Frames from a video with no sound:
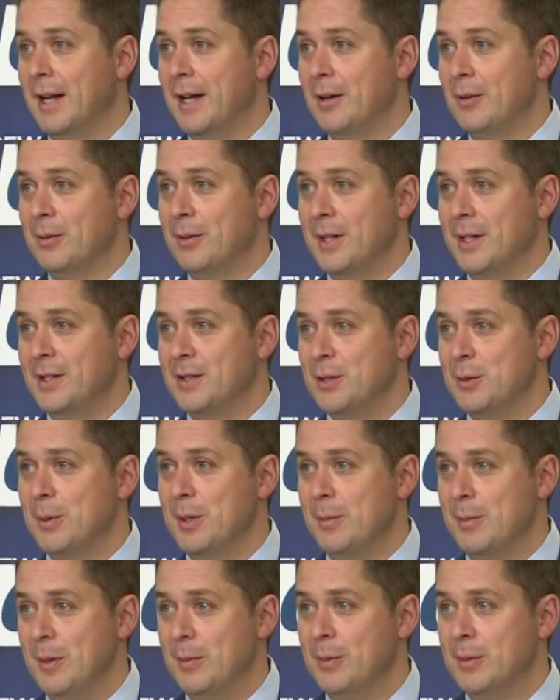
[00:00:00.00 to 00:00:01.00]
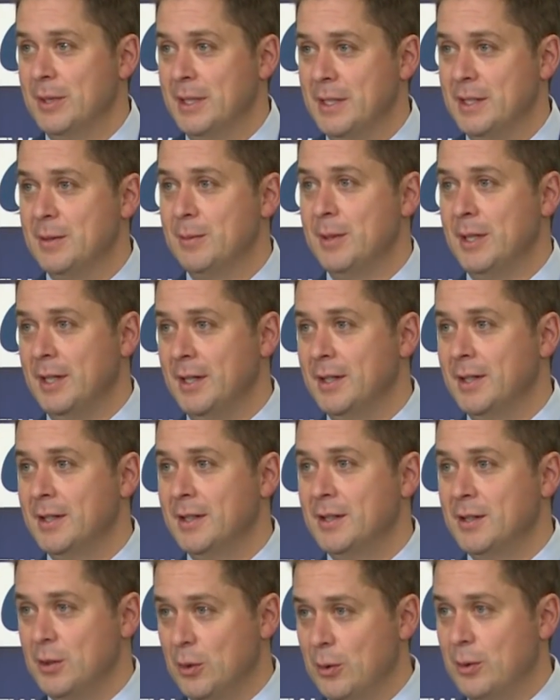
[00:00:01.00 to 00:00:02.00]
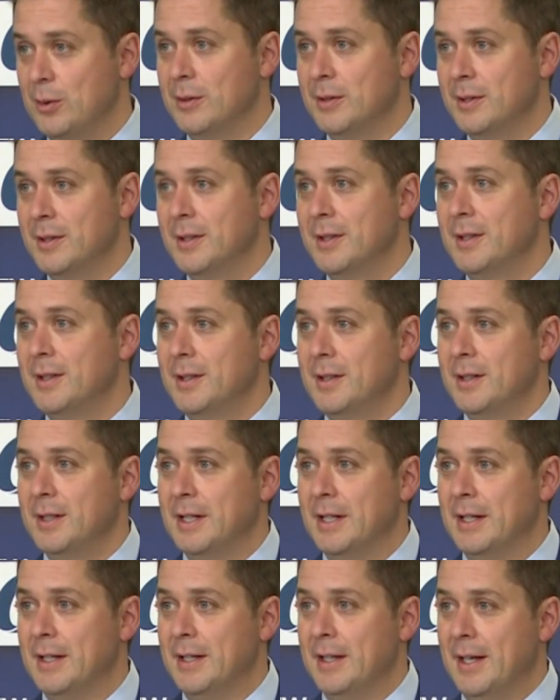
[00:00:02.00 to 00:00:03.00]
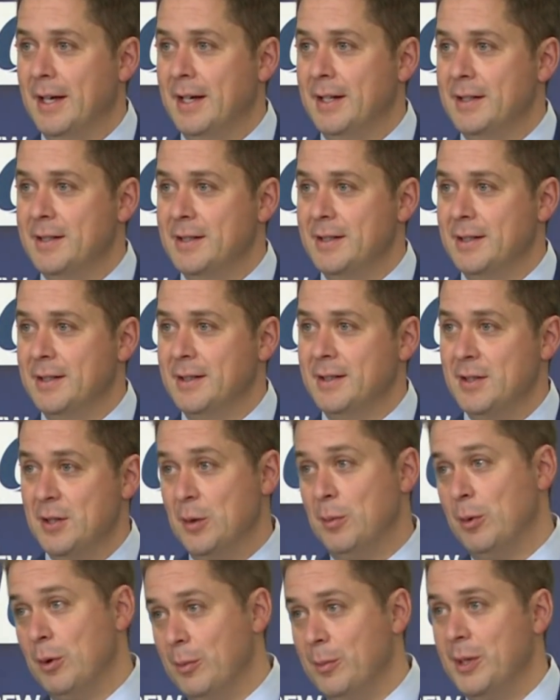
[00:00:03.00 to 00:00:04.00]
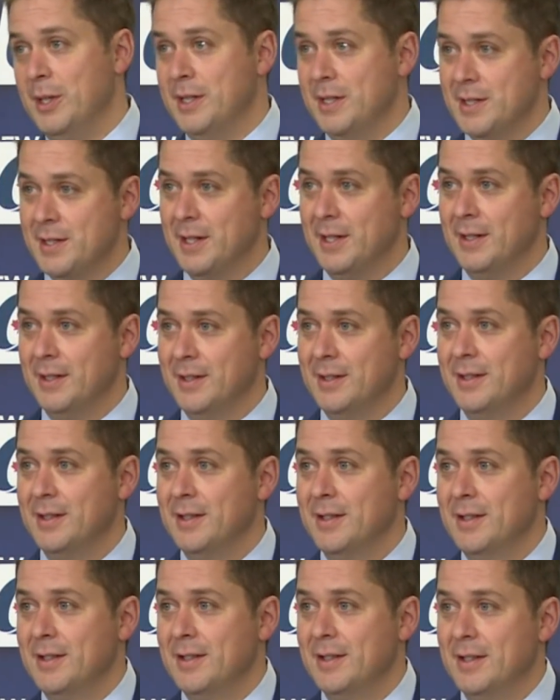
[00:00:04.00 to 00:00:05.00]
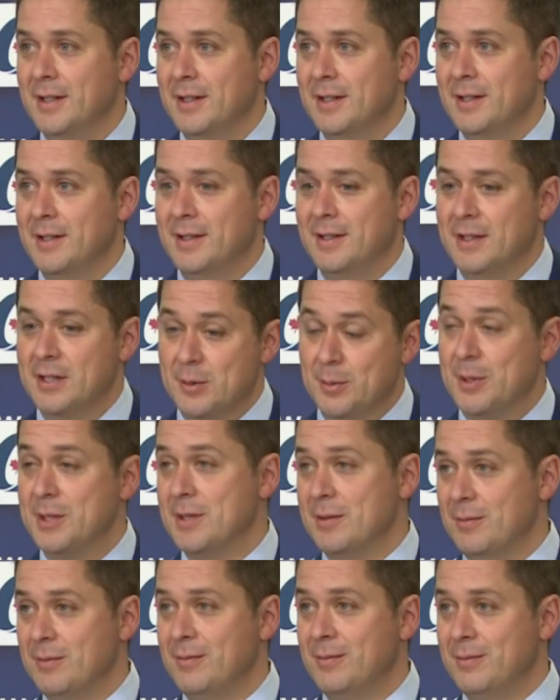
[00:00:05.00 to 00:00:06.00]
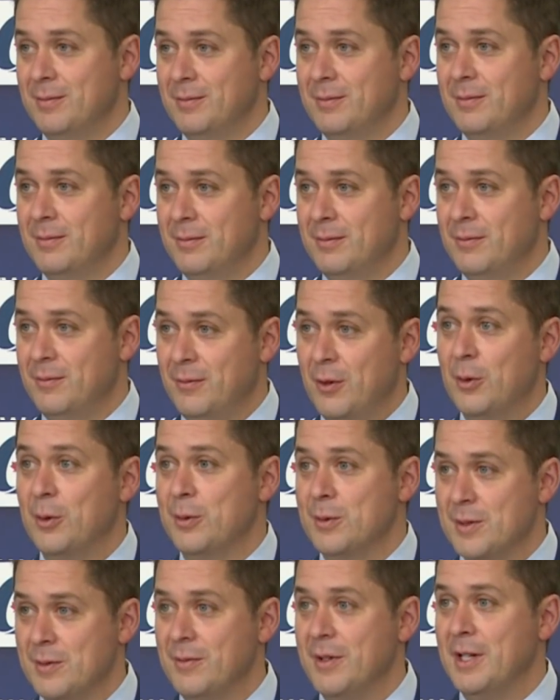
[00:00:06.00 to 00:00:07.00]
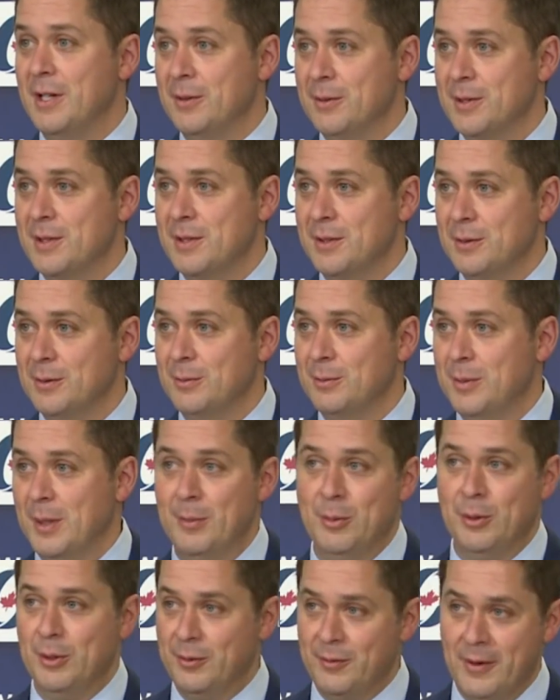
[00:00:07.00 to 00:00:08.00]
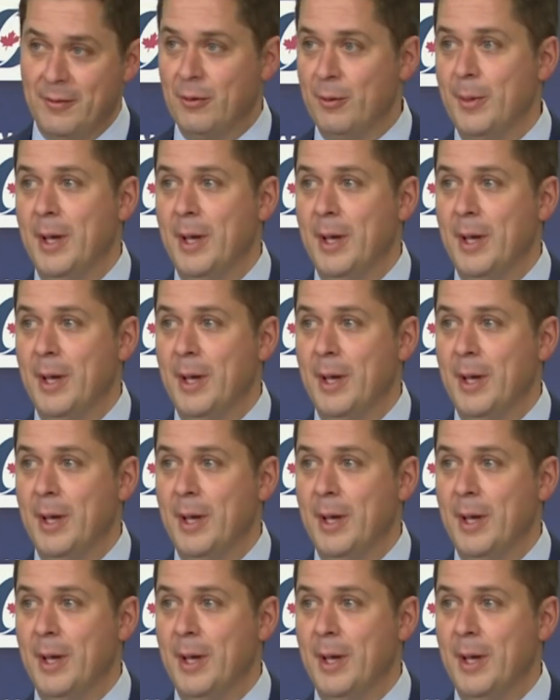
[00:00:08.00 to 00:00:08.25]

I don't think too many people need to be told uh, that uh, it's inappropriate to send uh, explicit photos and videos to people you never